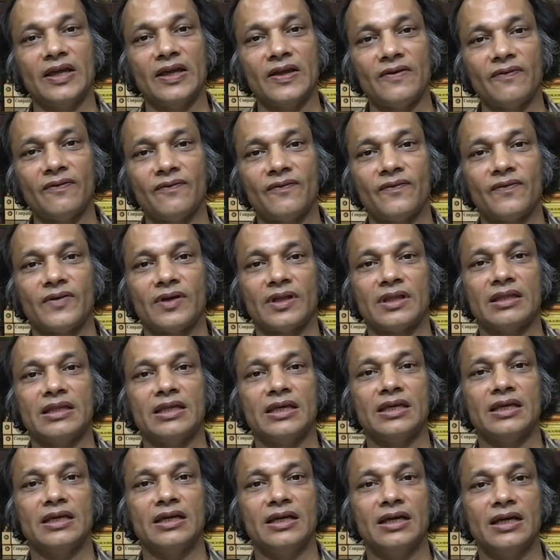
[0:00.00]
if
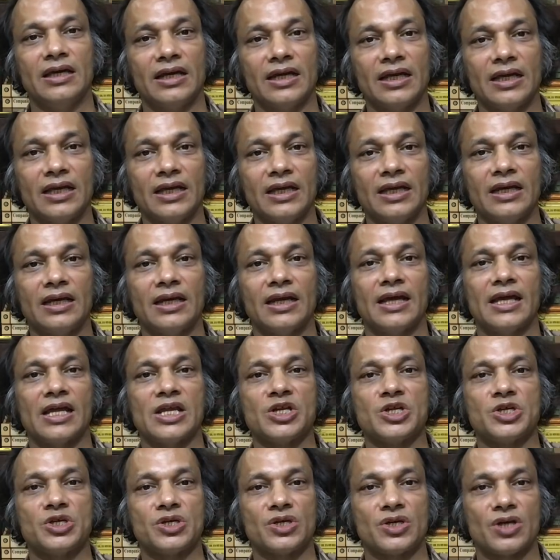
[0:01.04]
the grain
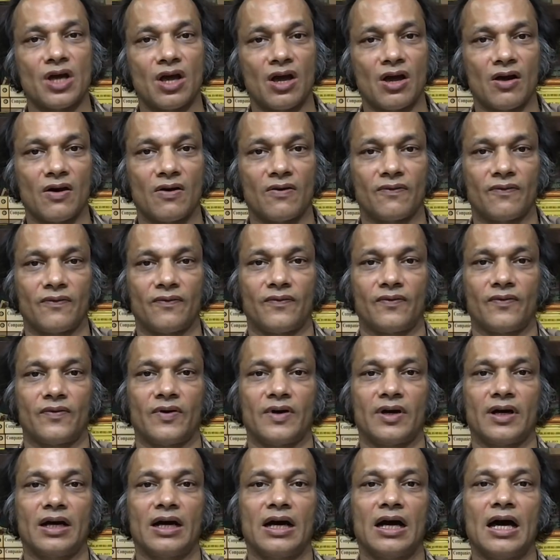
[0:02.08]
and chaff
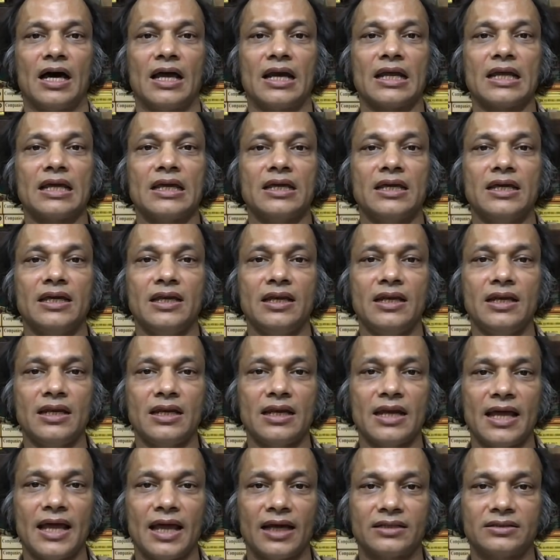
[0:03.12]
are
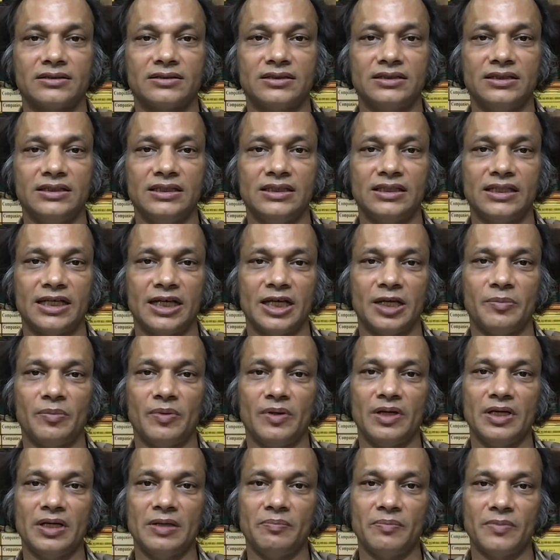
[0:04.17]

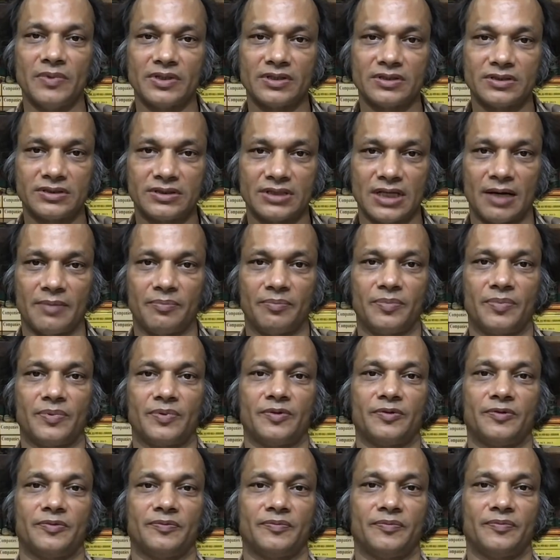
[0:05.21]
inextricably mixed up
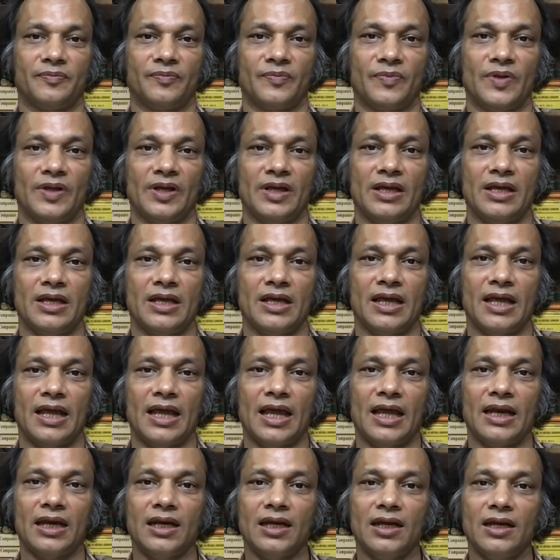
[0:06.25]

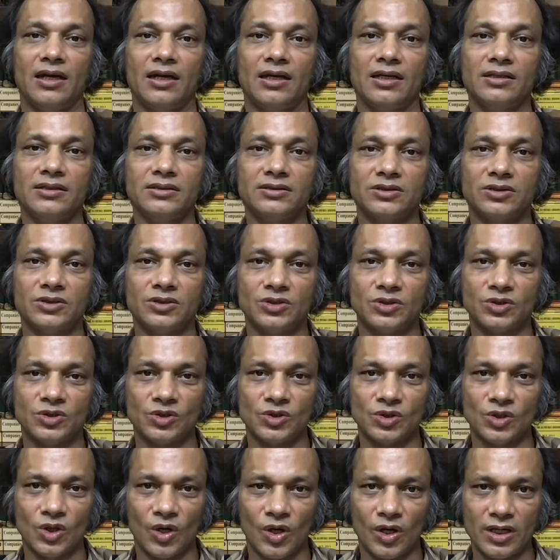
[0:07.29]
and it is
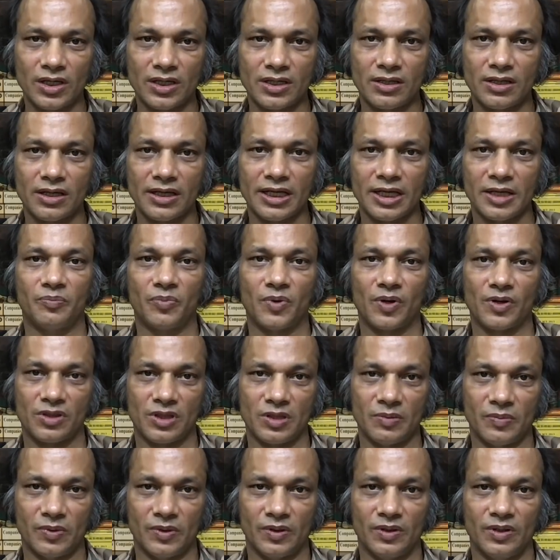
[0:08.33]
not
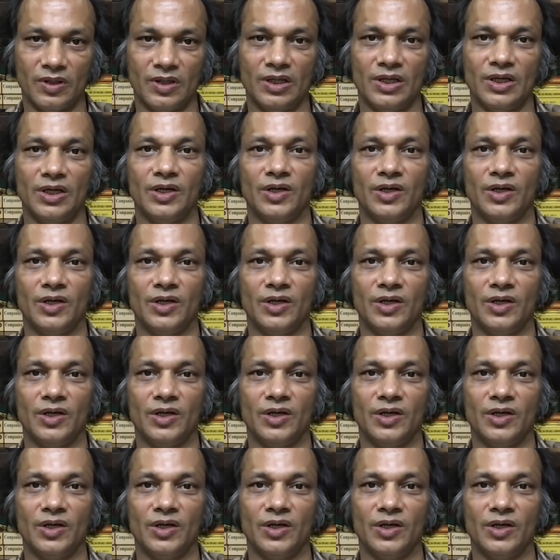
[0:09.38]
possible